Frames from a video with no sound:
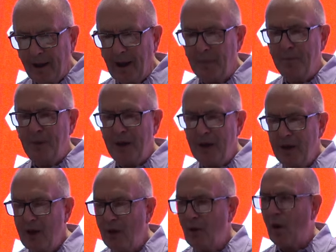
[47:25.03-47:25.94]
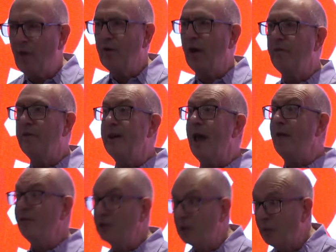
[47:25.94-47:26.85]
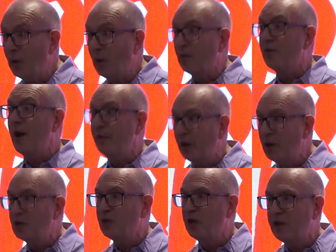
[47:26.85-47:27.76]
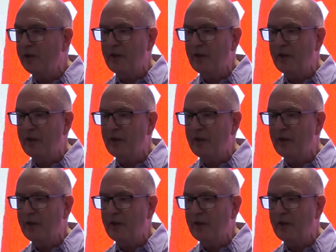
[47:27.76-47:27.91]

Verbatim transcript: a period of, of inevitable revolutionary